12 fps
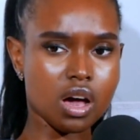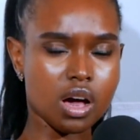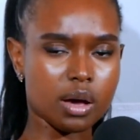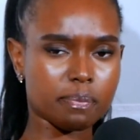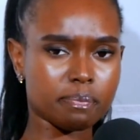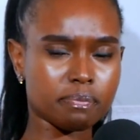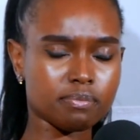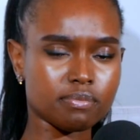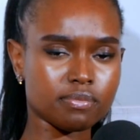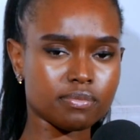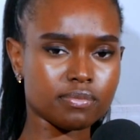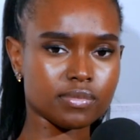Um,
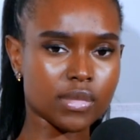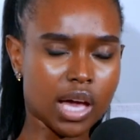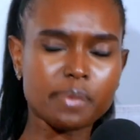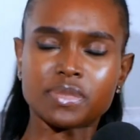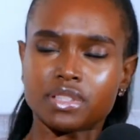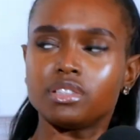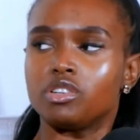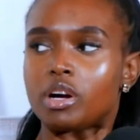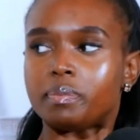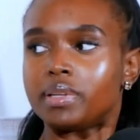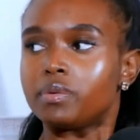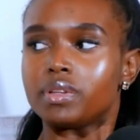I'm still
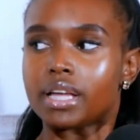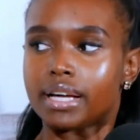grappling